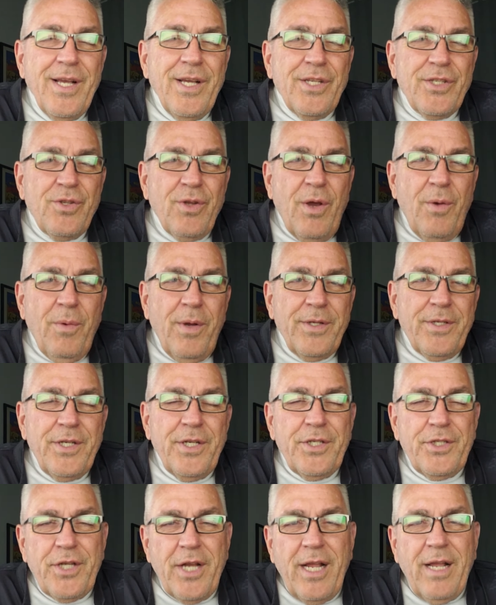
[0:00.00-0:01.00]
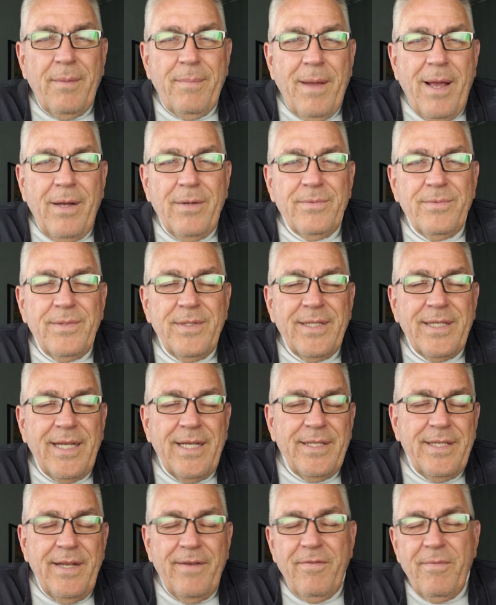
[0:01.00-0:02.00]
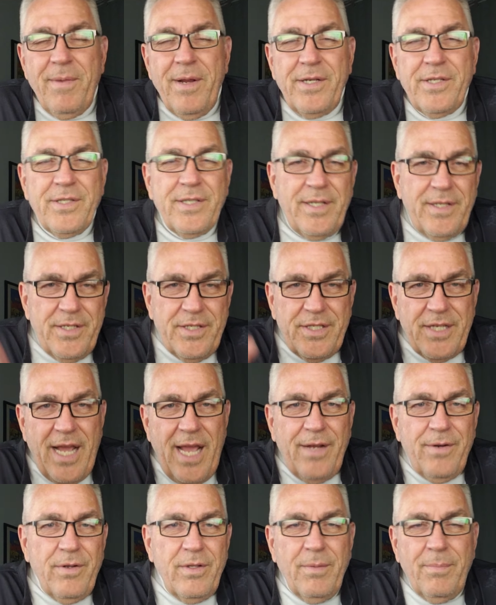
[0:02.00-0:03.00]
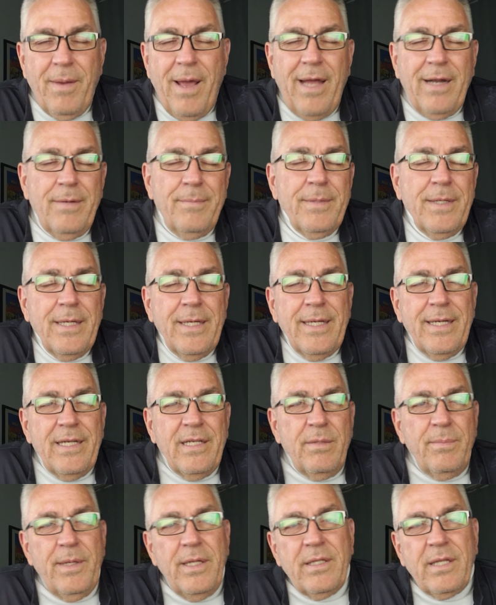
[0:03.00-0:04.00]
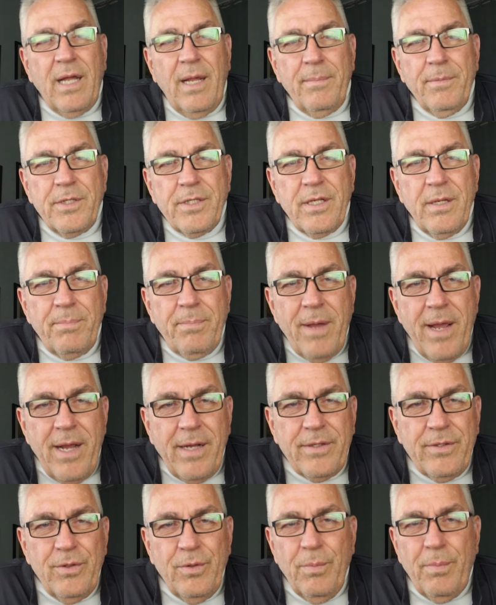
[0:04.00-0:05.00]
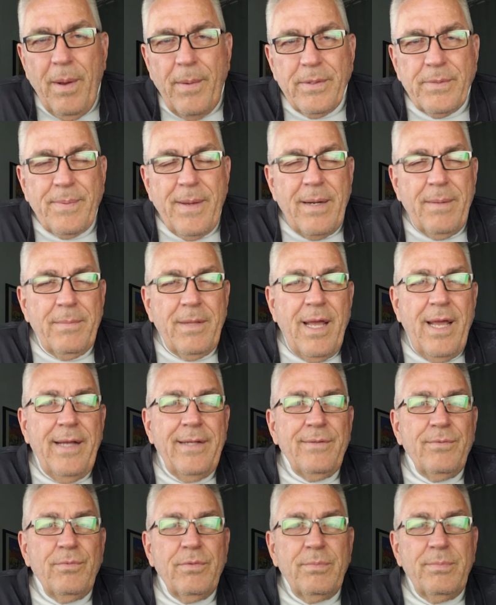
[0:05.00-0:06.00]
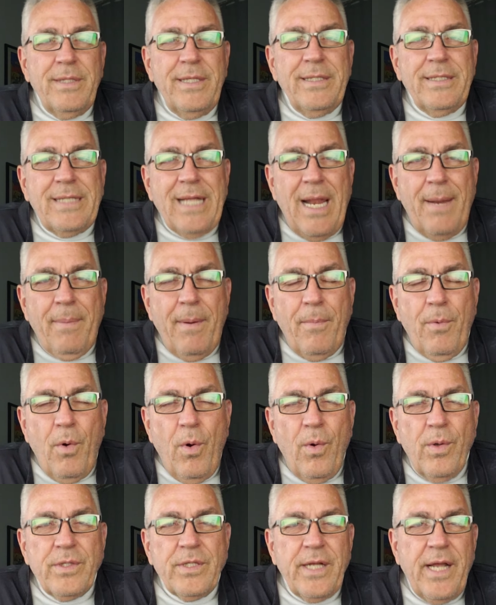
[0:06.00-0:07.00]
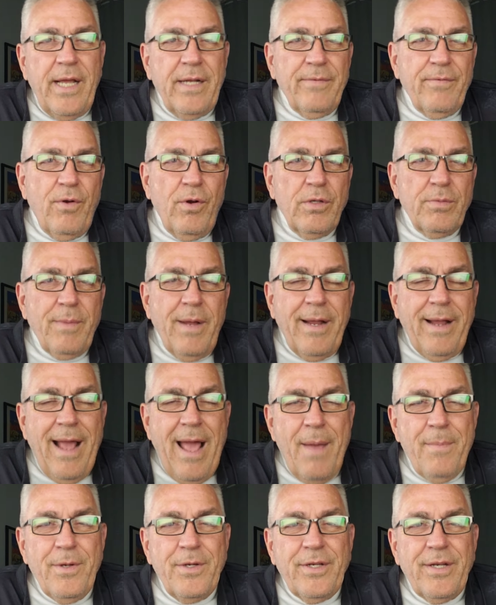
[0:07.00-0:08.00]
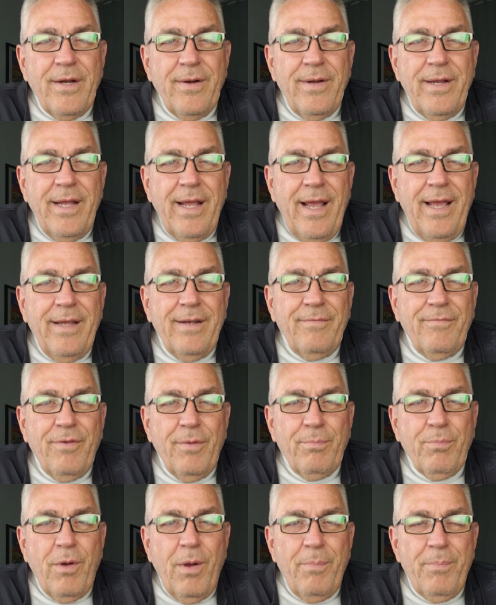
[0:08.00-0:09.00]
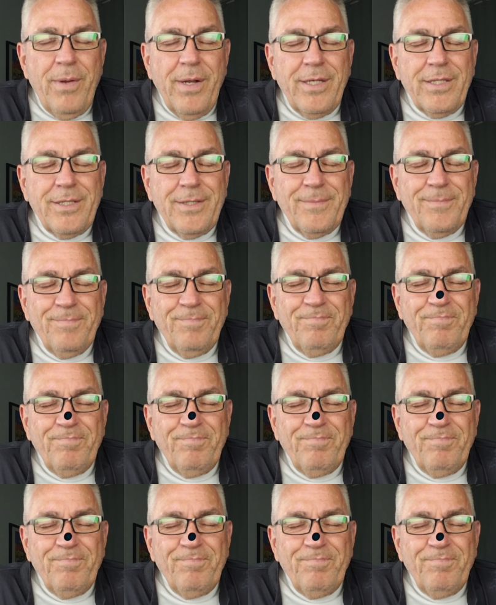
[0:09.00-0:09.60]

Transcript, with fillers: So I want you to check them out. And again, the information is on the side or on the bottom. In the meantime, let's get back to Bubba's Bottom Line with me, Todd Bubba Horowitz, and of course, my commentary and football picks.